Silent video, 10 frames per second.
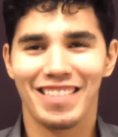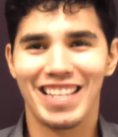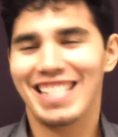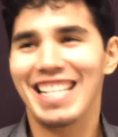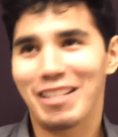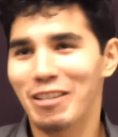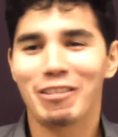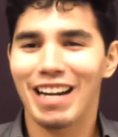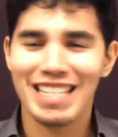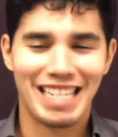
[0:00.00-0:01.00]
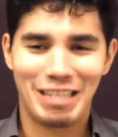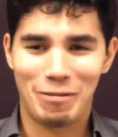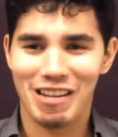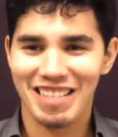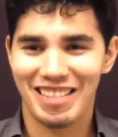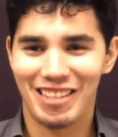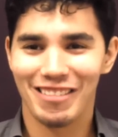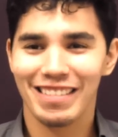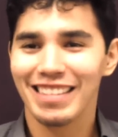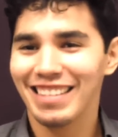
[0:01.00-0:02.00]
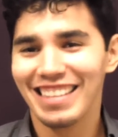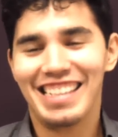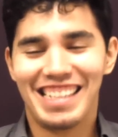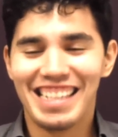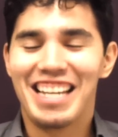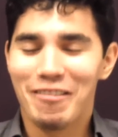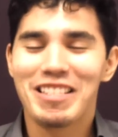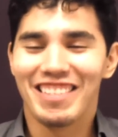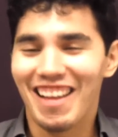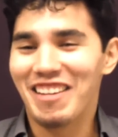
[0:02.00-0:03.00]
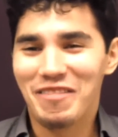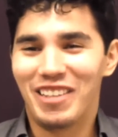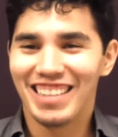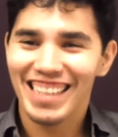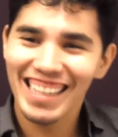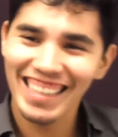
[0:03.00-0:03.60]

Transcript: the scenes are crazy as well so it was a lot of fun.